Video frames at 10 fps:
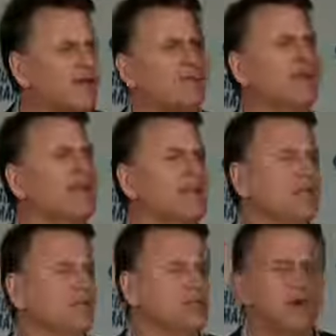Everybody
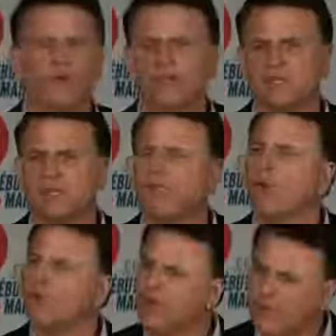in here has heard this
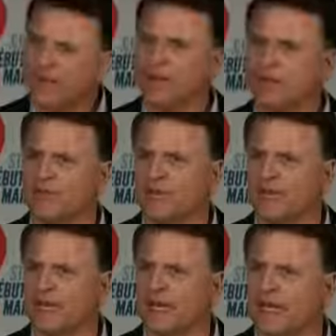before, but think about it for a
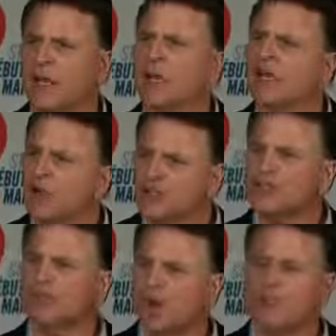second. Your
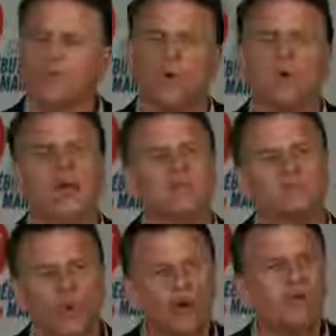smartphone has
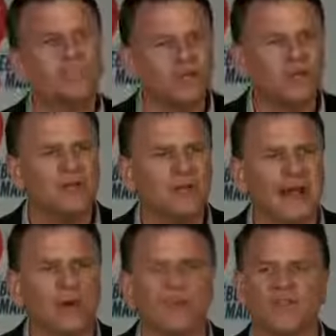more computing
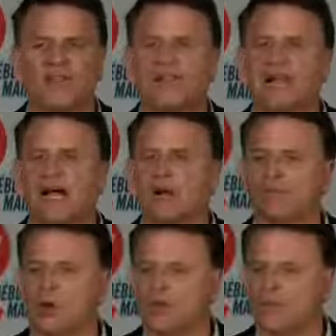power than the entire
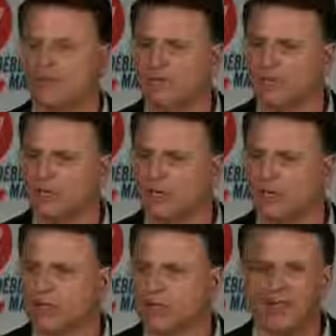Apollo 11 mission.
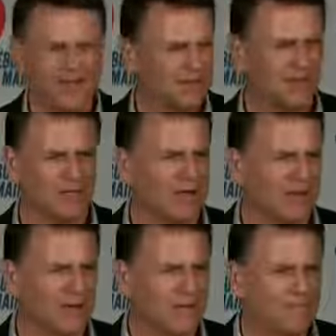Think about
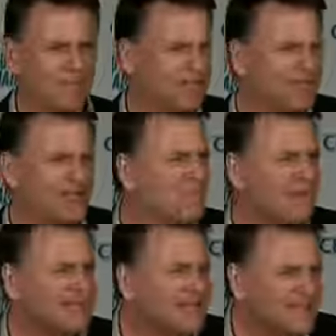that. That doesn't even
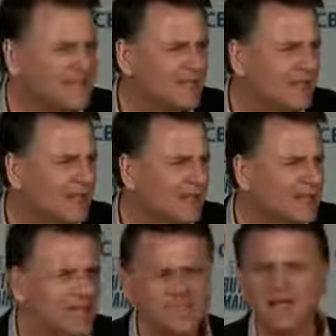make sense to me.
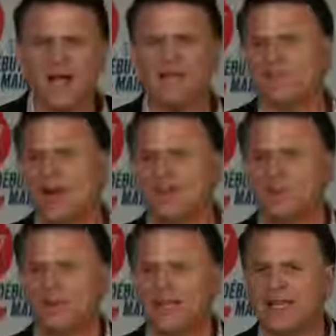That's the kind of
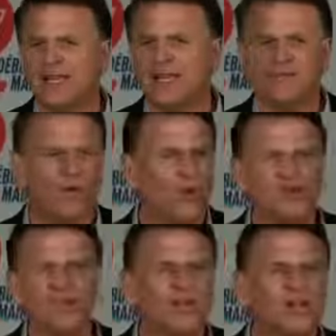lives we're leading. These
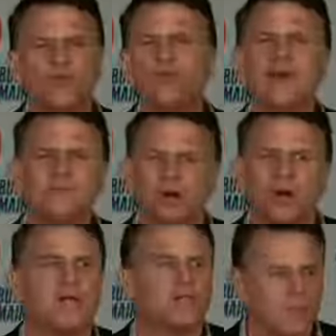phones are
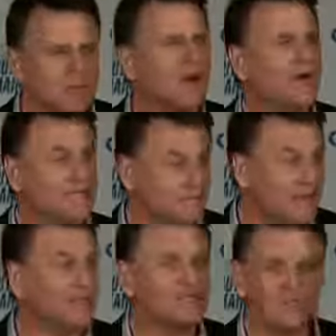incredible. You remember how
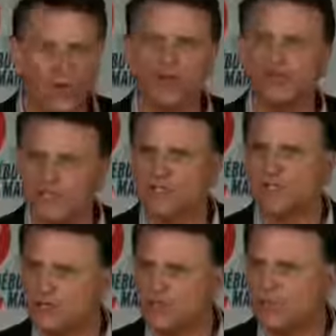expensive long
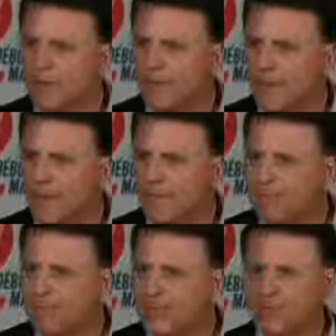distance used to be?
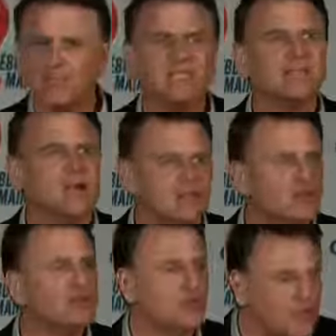It was a
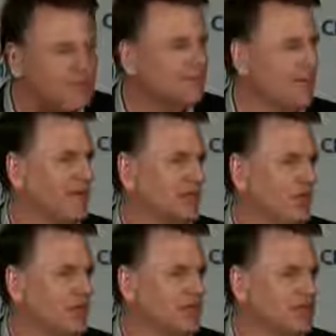special treat to make a
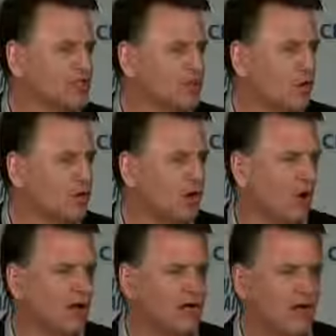long distance phone
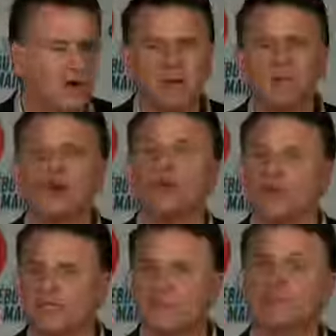call. I remember on
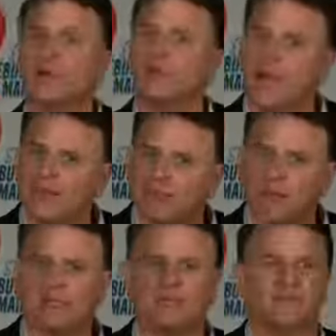Christmas, my
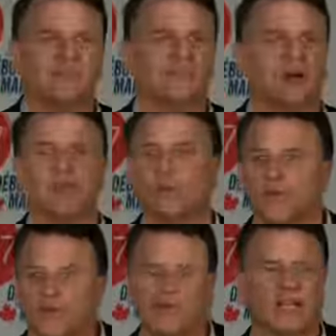grandparents lived in Sarnia.
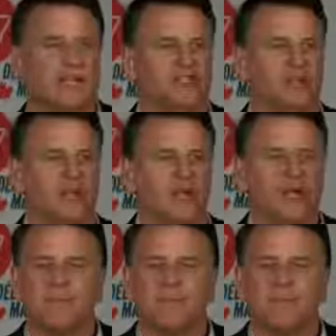We lived in Kitchener.